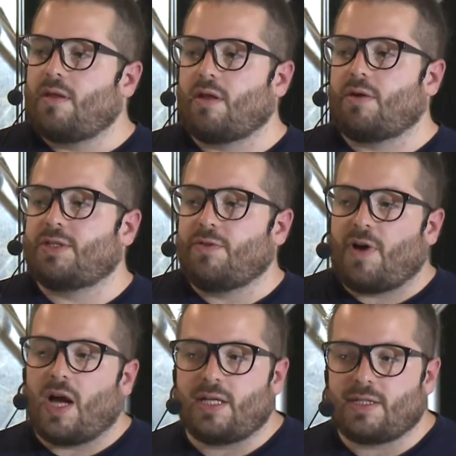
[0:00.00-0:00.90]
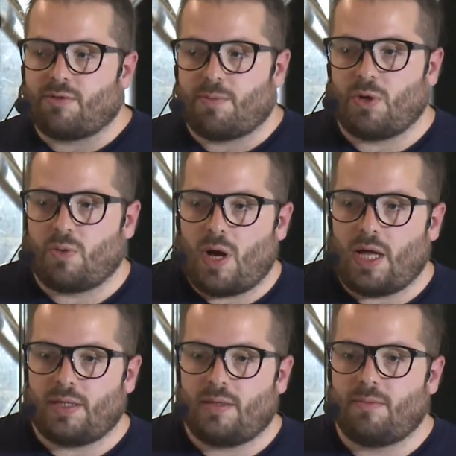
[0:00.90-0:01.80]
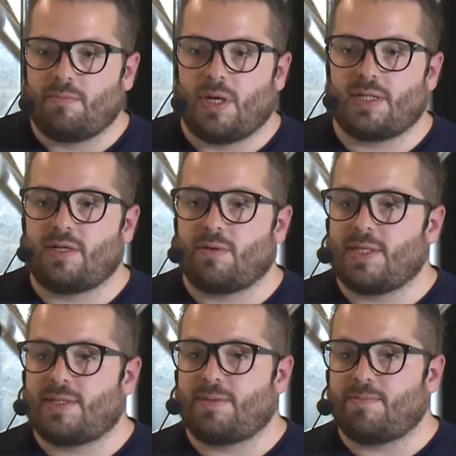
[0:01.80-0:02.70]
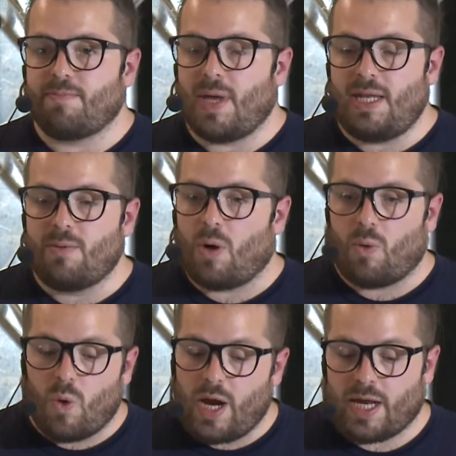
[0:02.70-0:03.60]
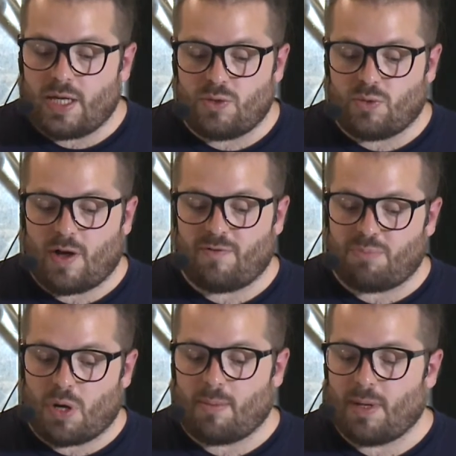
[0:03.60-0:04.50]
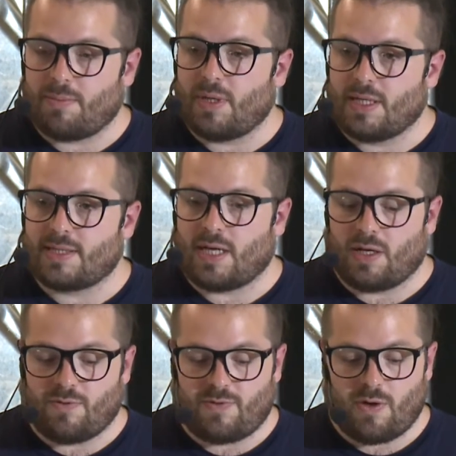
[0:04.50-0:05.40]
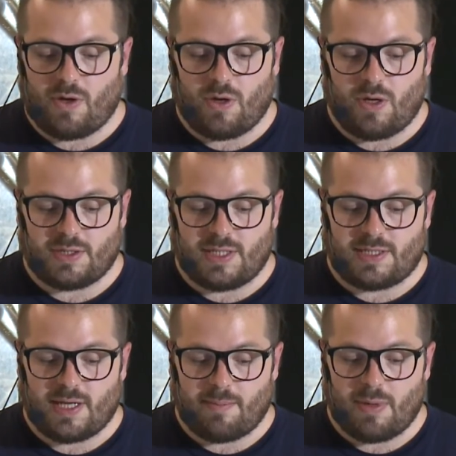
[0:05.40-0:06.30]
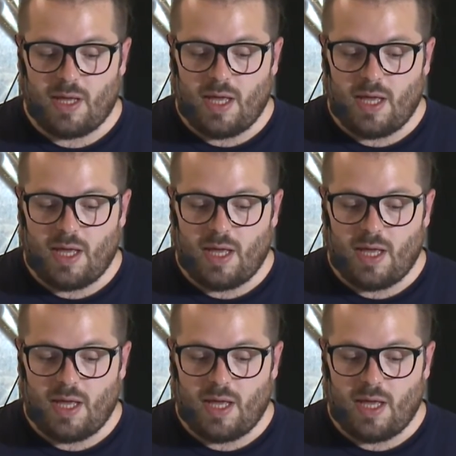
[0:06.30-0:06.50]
there is a file descriptor one, but there is many more ways to have problem inside of a system.